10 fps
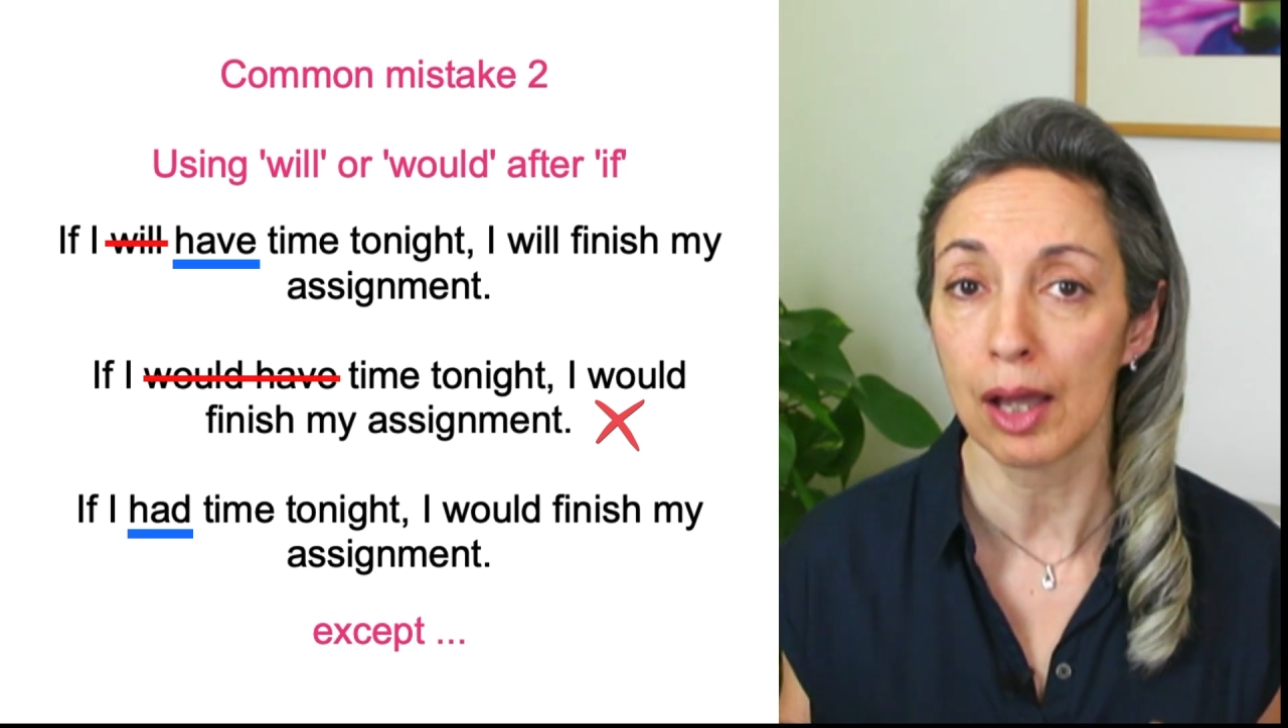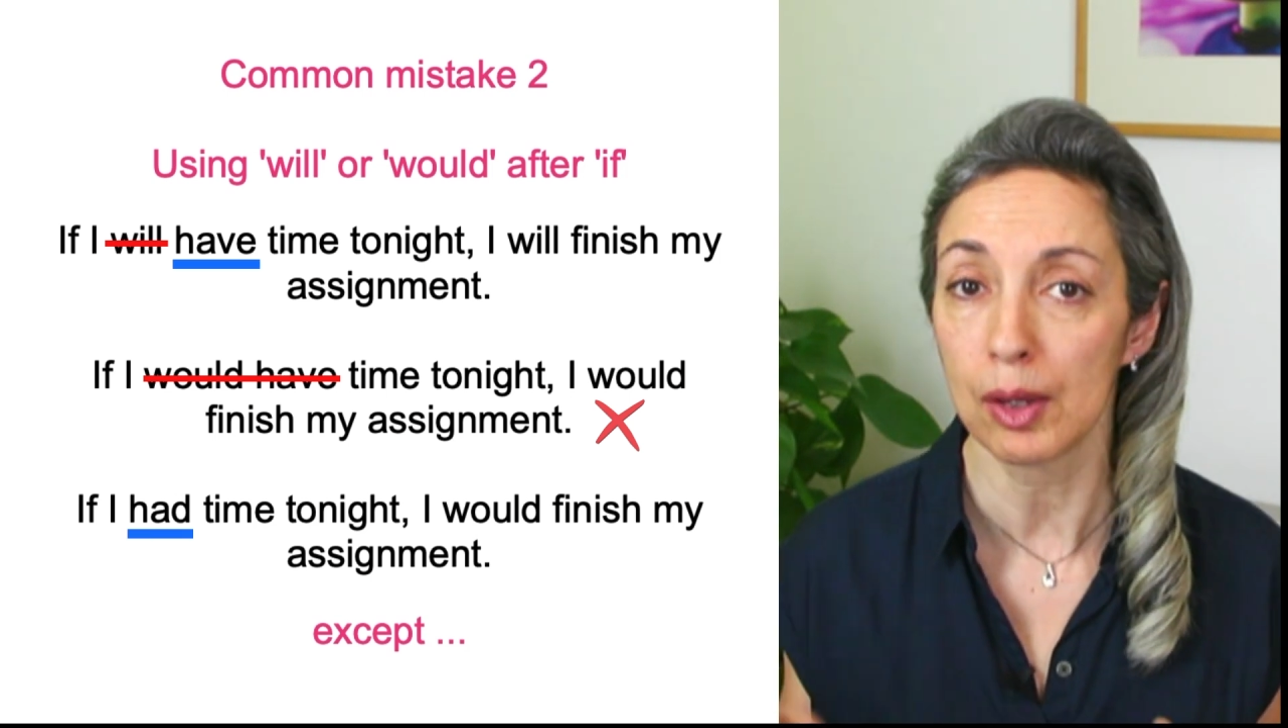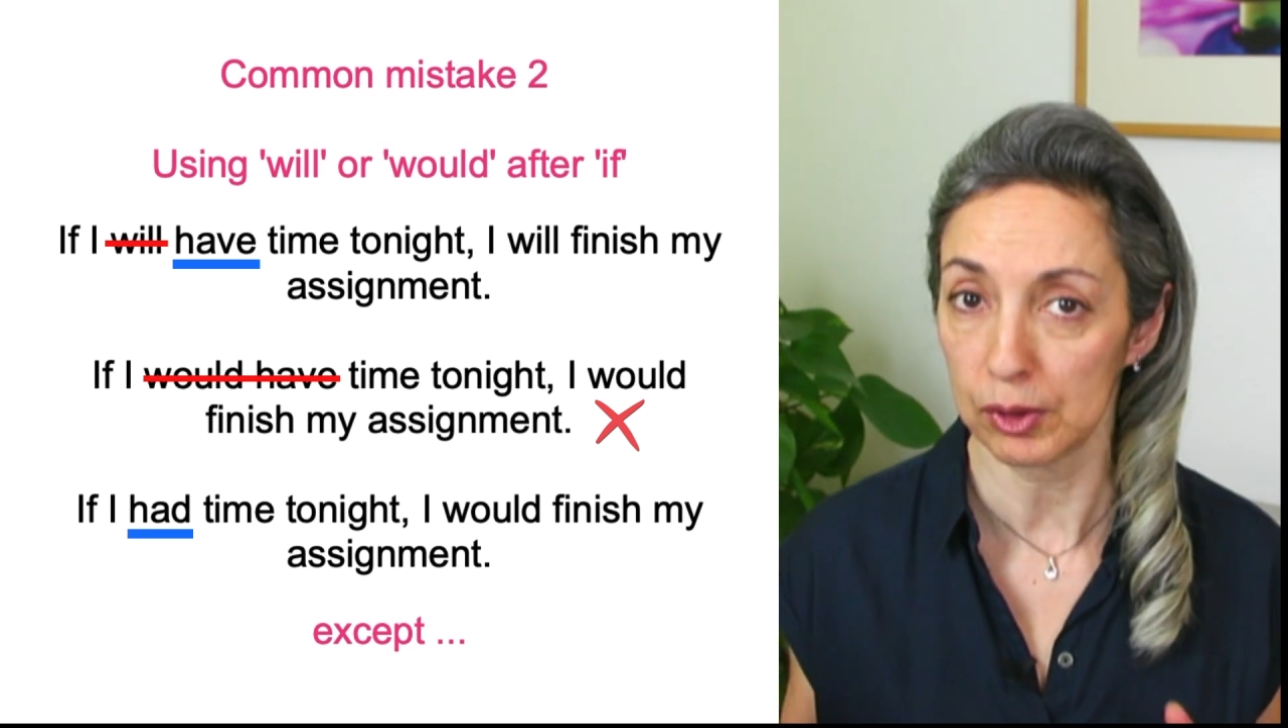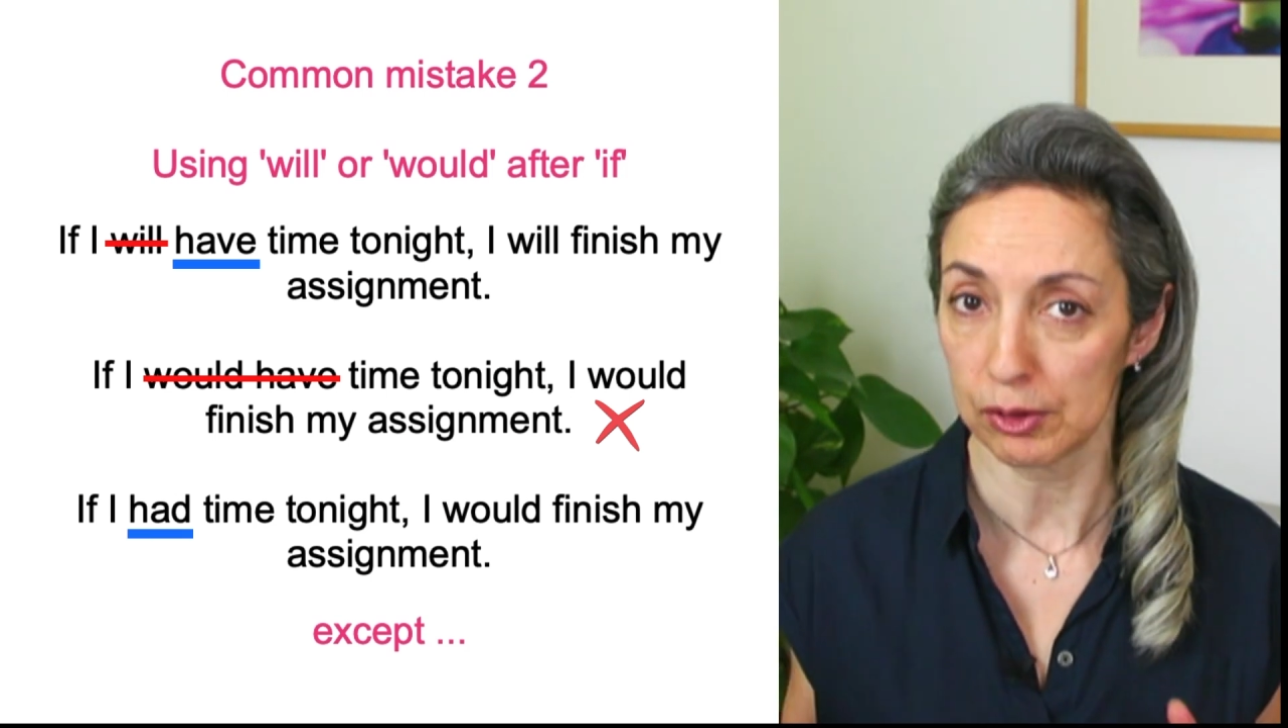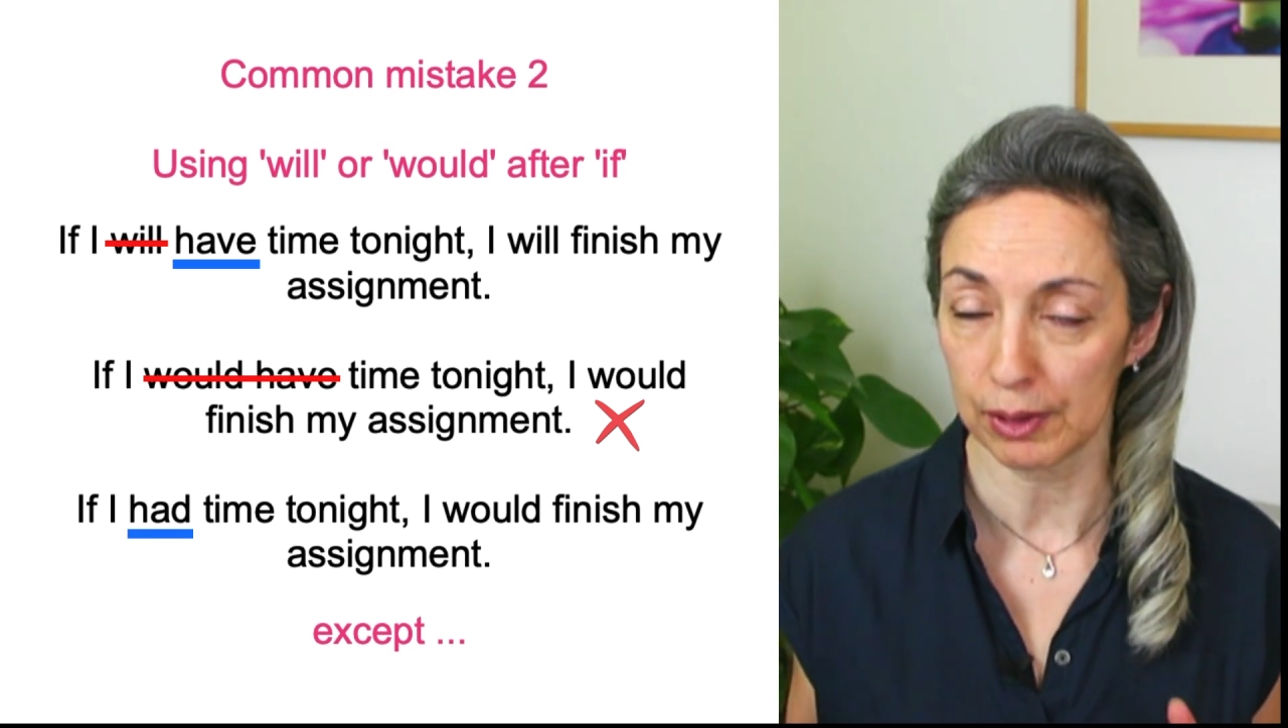
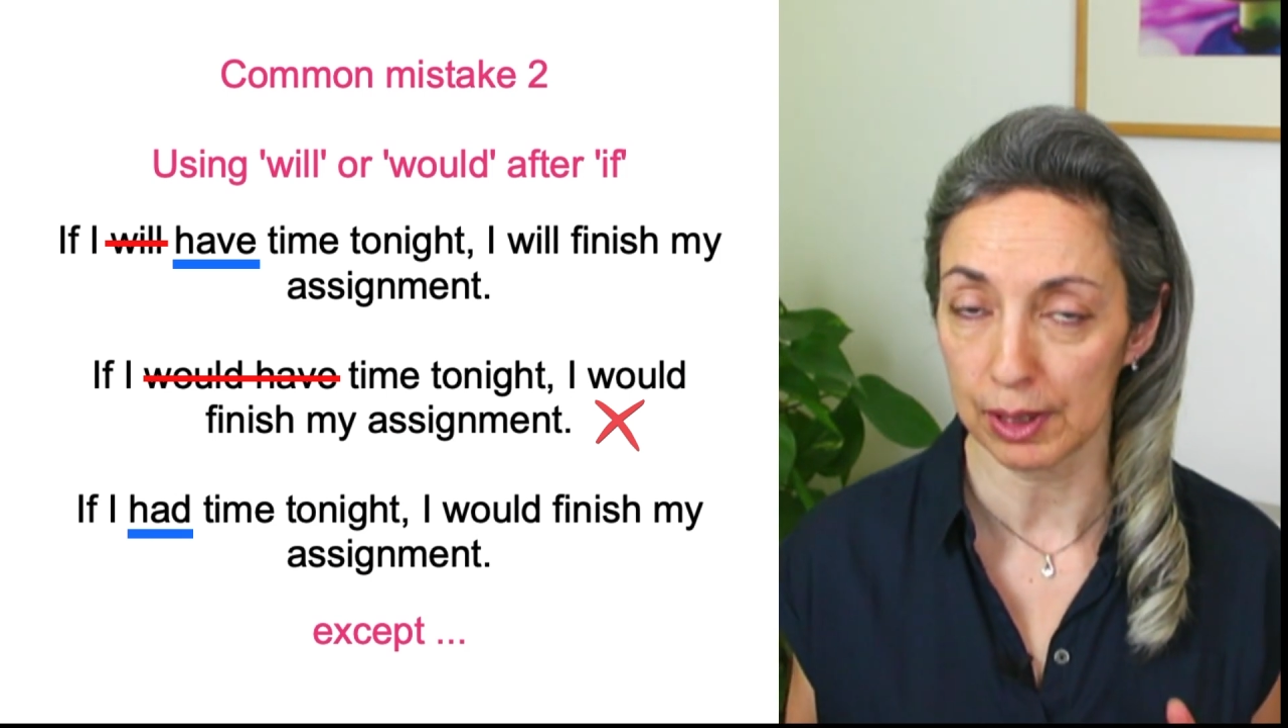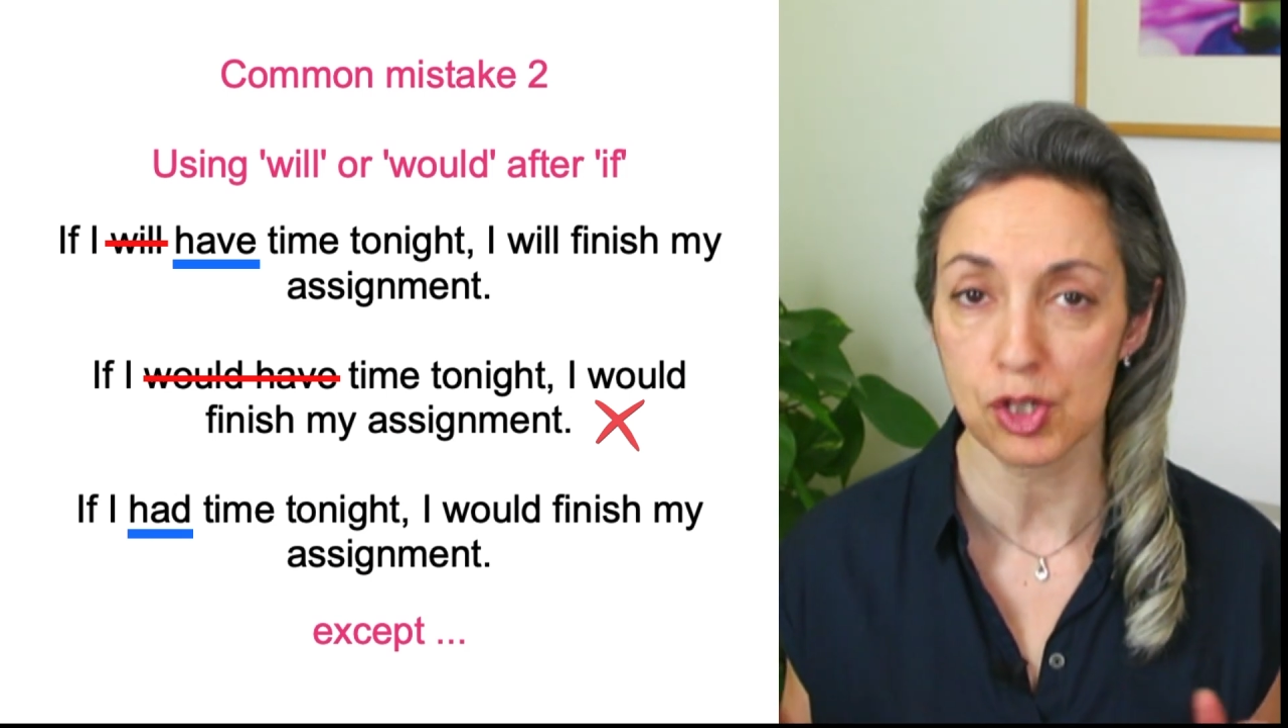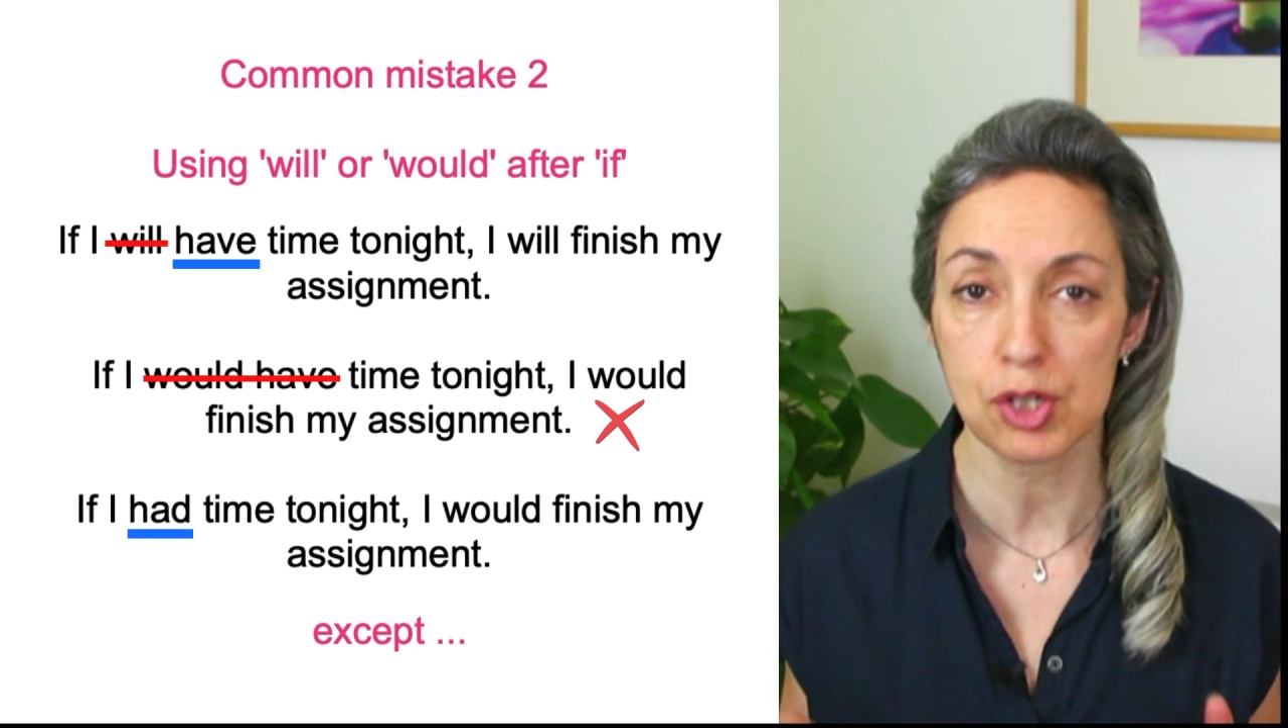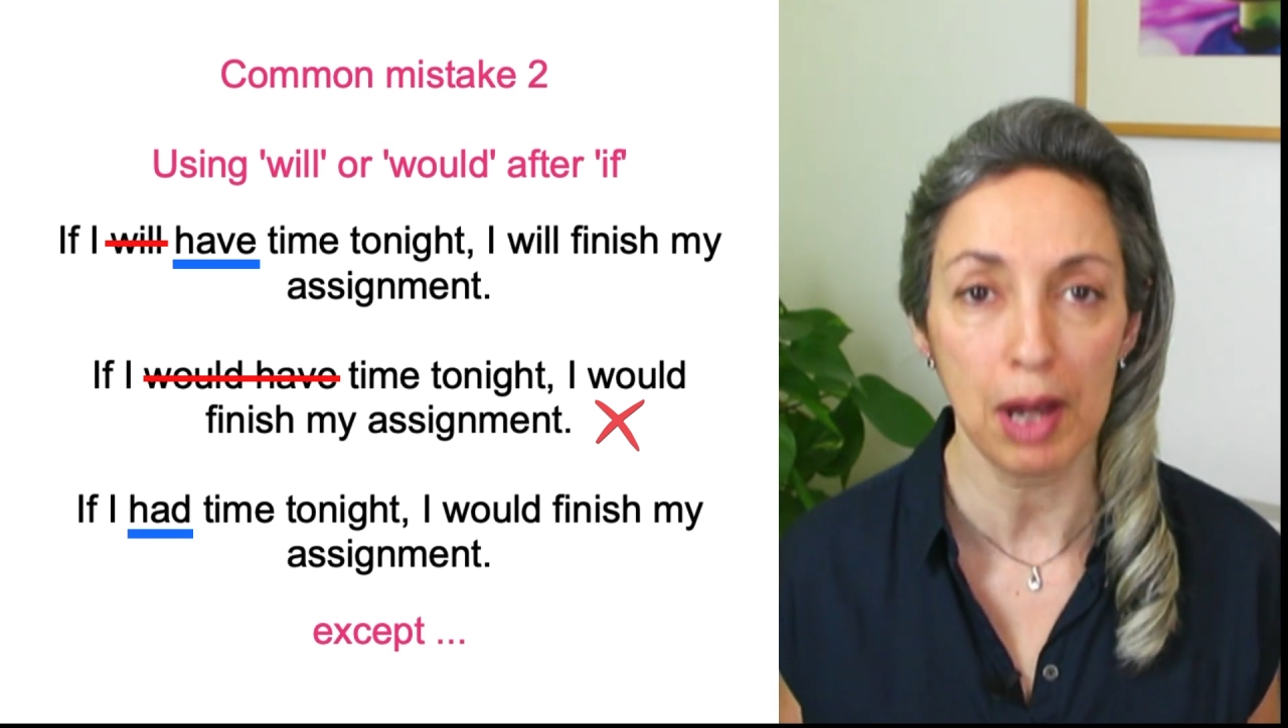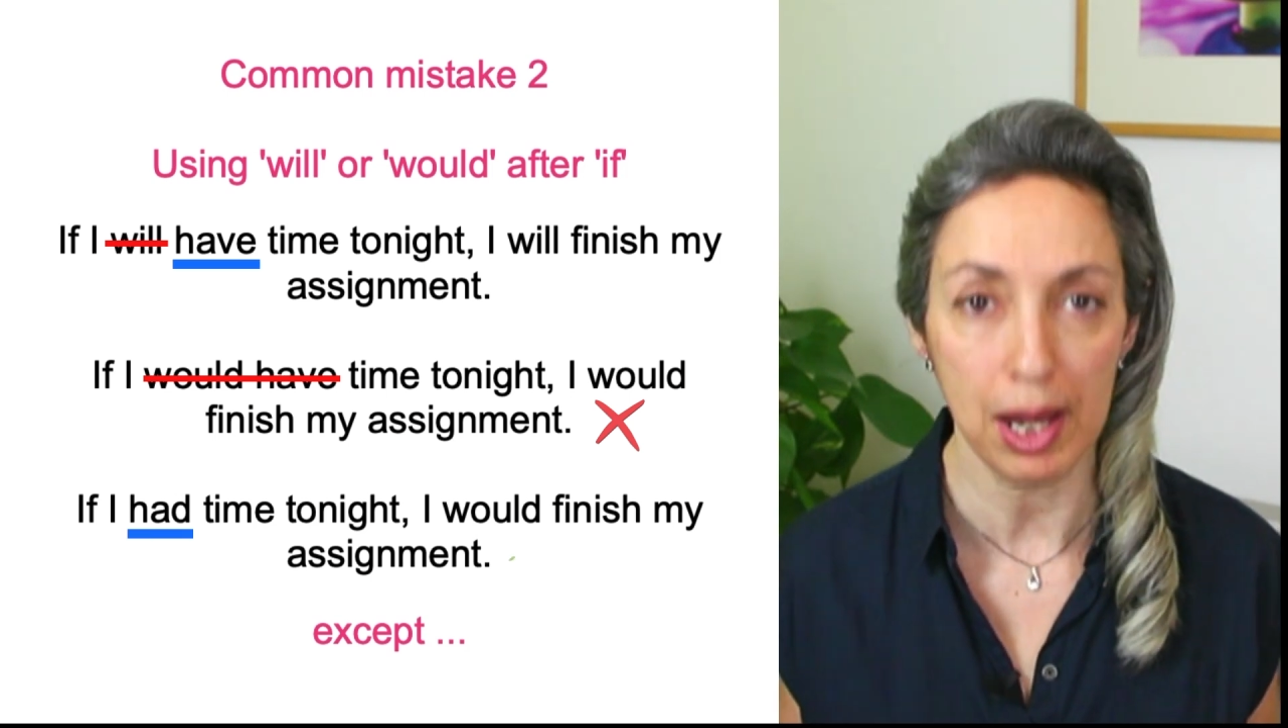I would
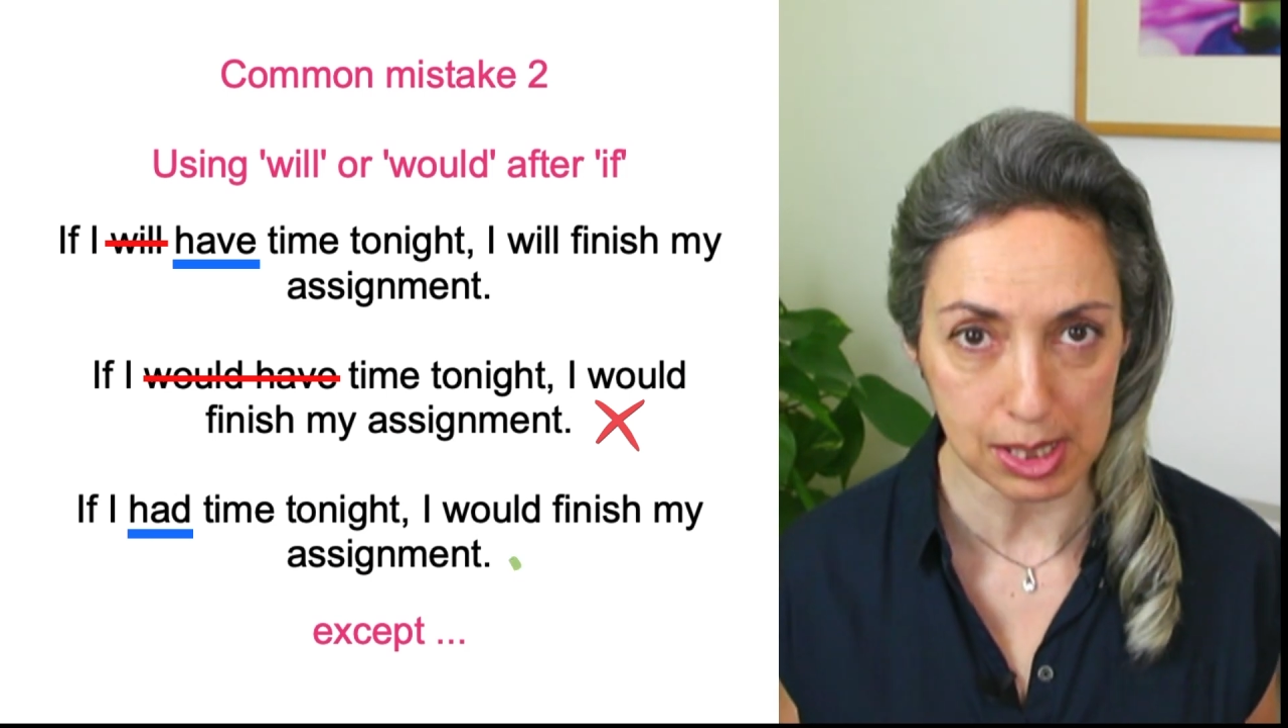finish